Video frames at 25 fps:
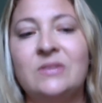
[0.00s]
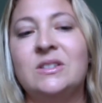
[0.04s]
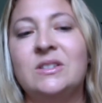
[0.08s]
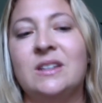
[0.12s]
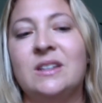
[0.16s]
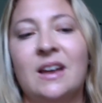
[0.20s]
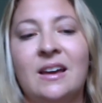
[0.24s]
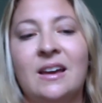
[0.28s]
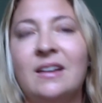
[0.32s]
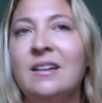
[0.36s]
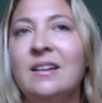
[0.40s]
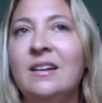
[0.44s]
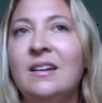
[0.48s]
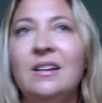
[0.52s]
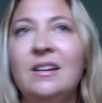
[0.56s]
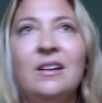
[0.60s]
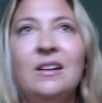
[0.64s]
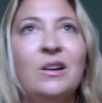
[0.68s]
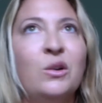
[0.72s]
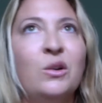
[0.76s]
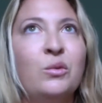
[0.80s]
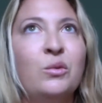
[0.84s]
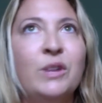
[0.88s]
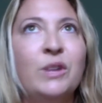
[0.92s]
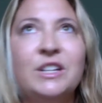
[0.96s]
And I
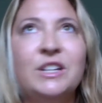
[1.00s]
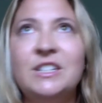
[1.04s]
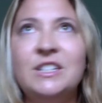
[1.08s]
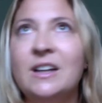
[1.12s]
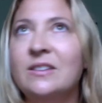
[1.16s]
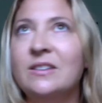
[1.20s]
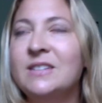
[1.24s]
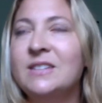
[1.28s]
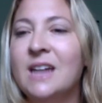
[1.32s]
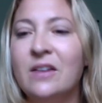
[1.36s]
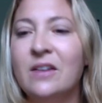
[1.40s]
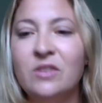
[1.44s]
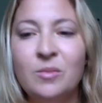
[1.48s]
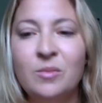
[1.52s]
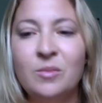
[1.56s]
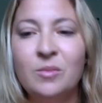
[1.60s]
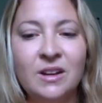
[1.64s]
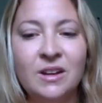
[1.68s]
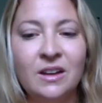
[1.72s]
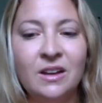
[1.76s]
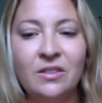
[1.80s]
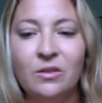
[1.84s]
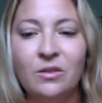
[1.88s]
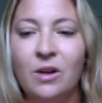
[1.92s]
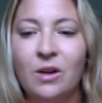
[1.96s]
reached out to everybody
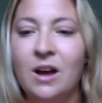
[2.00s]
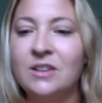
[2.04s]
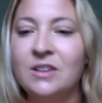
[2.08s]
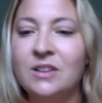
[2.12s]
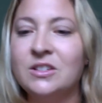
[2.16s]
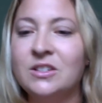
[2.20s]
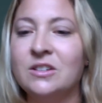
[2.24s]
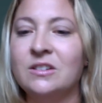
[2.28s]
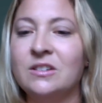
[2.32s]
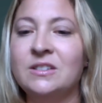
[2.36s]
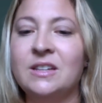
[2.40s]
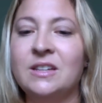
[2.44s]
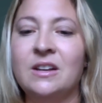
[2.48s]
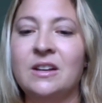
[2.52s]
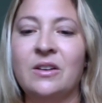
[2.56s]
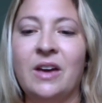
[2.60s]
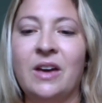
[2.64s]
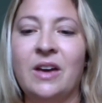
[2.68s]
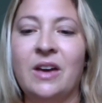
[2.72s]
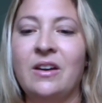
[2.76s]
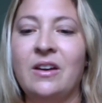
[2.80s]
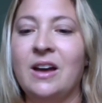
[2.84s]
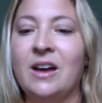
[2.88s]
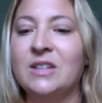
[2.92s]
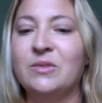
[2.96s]
on the roster and said, okay,
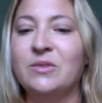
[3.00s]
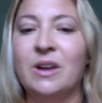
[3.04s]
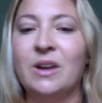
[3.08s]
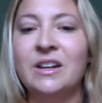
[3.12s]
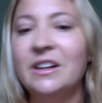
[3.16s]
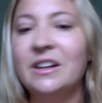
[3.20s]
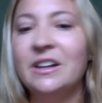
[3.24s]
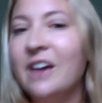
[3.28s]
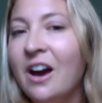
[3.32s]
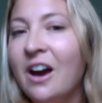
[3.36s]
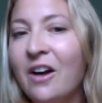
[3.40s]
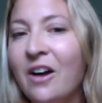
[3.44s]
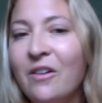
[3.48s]
you guys ready to go?